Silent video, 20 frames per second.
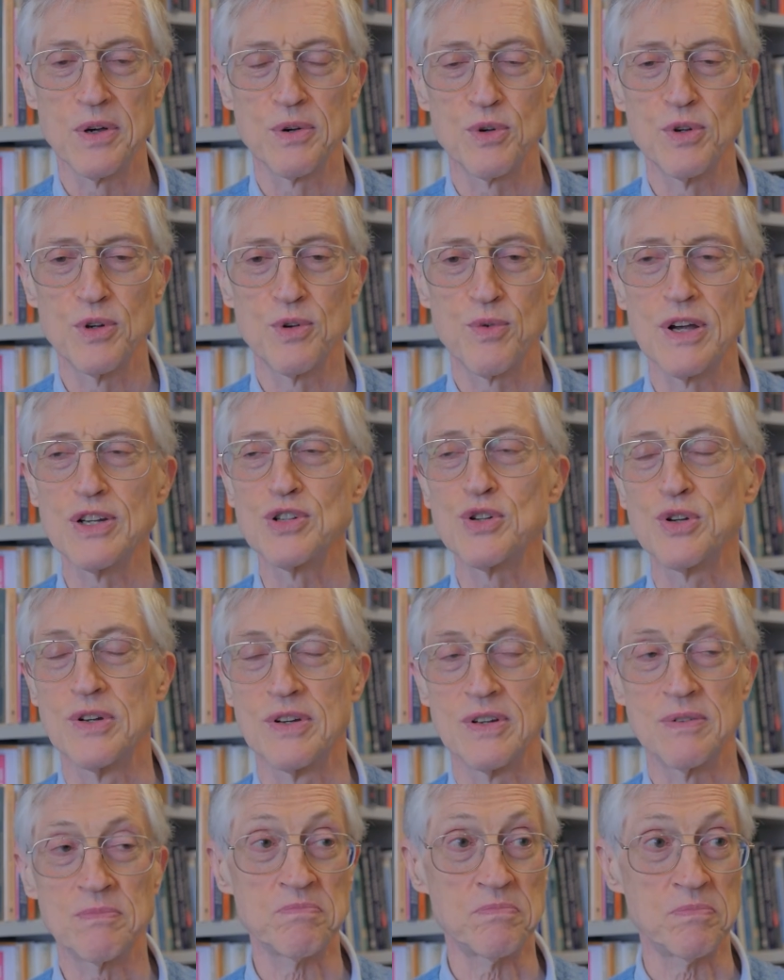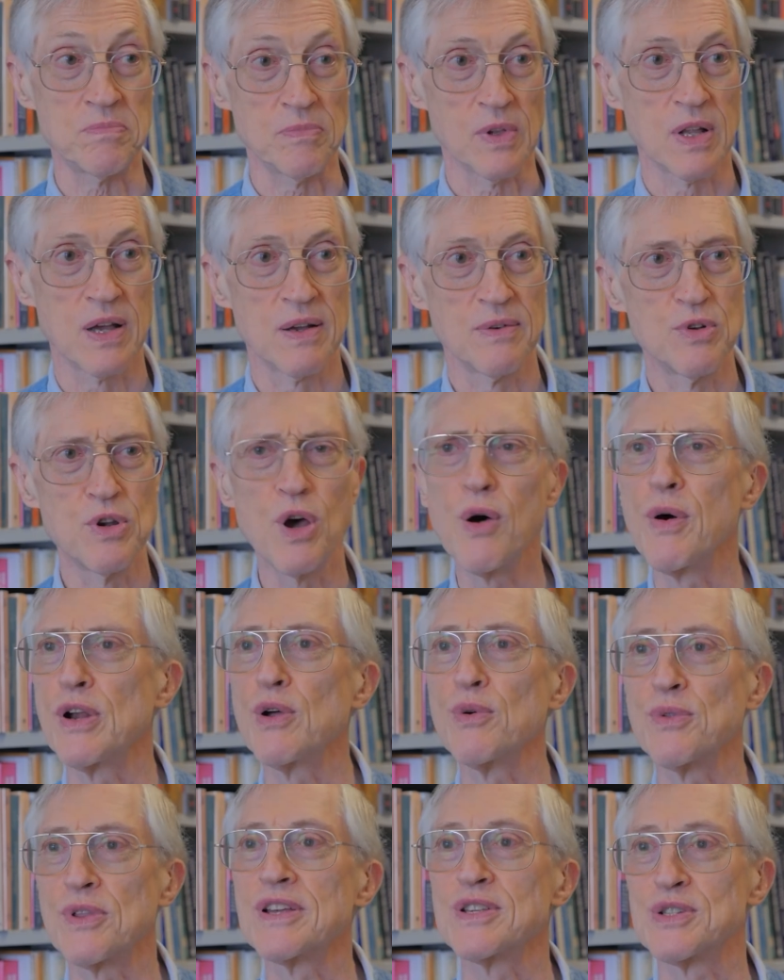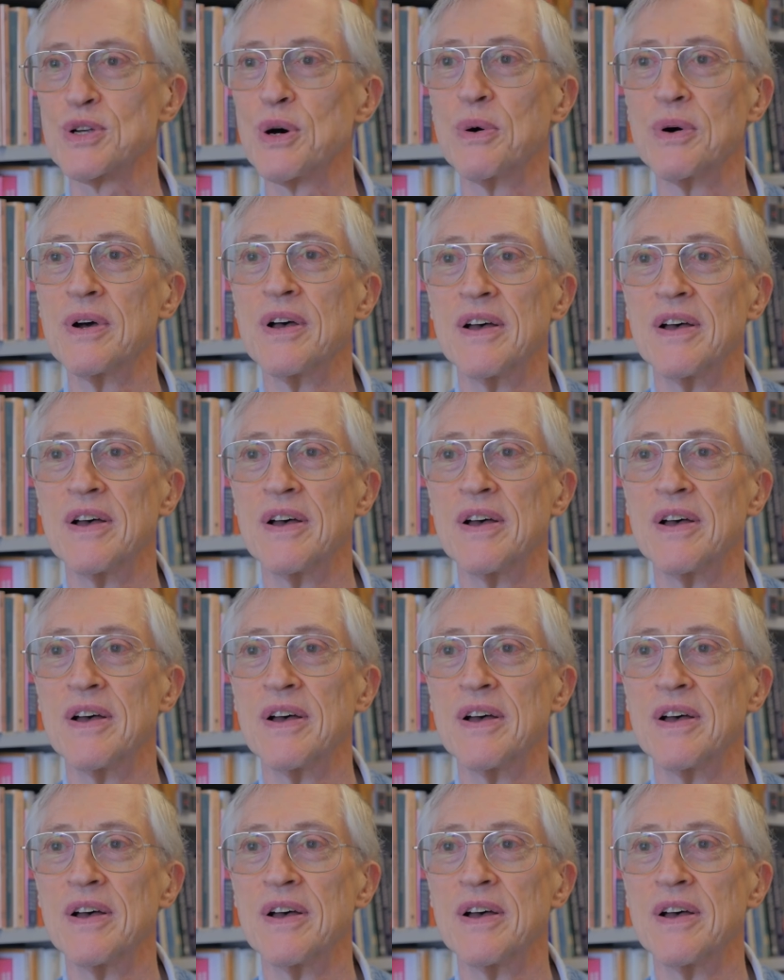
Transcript: Good question. No, I don't think so.